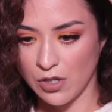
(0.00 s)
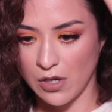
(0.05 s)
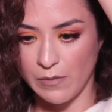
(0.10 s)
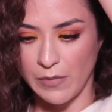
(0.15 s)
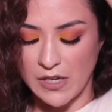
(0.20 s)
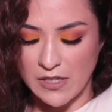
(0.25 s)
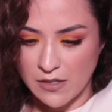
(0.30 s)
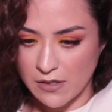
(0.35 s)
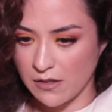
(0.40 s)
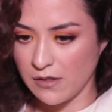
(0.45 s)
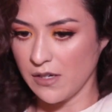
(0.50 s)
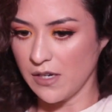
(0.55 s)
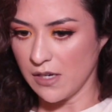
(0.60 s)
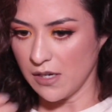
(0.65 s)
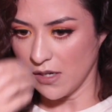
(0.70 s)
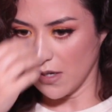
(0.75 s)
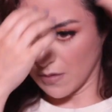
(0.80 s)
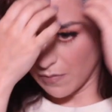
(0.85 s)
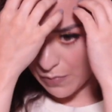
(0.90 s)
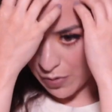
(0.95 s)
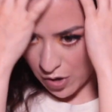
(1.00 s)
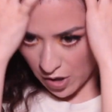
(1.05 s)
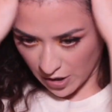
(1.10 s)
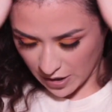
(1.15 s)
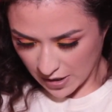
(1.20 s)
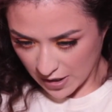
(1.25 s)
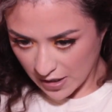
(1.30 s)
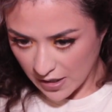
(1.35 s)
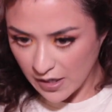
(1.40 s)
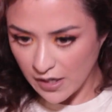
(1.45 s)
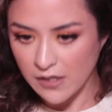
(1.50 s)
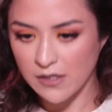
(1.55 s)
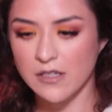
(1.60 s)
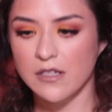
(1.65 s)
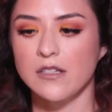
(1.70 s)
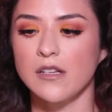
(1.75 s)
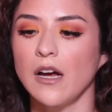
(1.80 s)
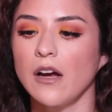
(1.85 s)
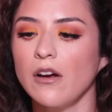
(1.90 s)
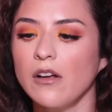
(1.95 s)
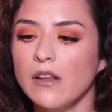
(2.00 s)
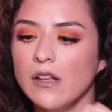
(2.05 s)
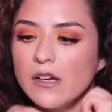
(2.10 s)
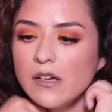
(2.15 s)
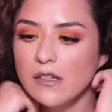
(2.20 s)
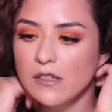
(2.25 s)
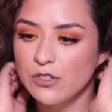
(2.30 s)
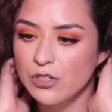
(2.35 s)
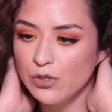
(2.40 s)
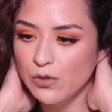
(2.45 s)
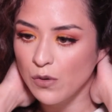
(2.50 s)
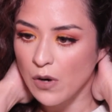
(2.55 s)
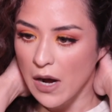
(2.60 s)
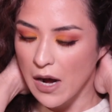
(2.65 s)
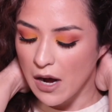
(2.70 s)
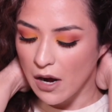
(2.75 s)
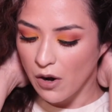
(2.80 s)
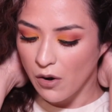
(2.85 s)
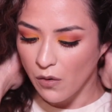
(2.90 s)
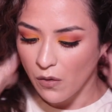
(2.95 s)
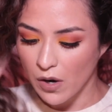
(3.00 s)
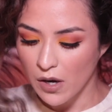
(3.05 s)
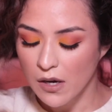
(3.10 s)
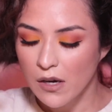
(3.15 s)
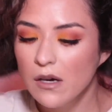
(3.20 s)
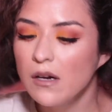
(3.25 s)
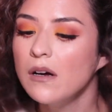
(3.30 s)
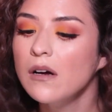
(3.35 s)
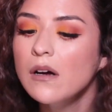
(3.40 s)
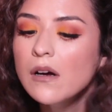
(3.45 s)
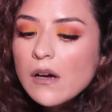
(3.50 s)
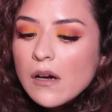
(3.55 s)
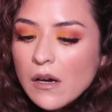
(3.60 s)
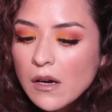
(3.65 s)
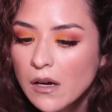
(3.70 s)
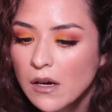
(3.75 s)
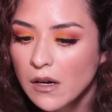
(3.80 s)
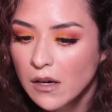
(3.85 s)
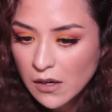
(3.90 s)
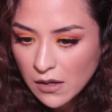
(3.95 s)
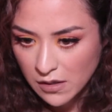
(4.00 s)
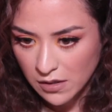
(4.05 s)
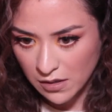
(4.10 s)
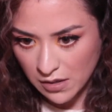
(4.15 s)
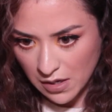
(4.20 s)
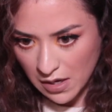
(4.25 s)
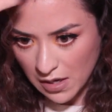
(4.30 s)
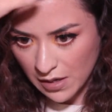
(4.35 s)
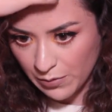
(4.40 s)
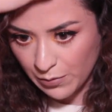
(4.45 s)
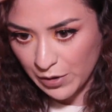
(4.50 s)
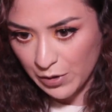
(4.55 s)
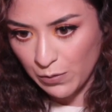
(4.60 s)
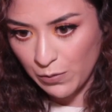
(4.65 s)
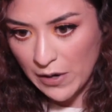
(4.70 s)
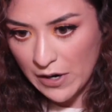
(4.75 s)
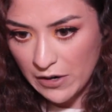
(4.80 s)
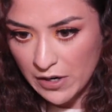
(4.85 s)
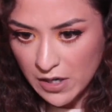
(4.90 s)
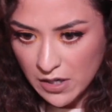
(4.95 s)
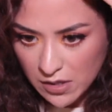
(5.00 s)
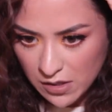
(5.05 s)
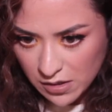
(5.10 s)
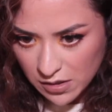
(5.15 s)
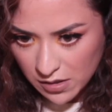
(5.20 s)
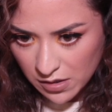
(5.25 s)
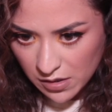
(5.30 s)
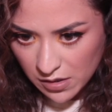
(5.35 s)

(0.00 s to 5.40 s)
I basically part it and style it to how I would wear it.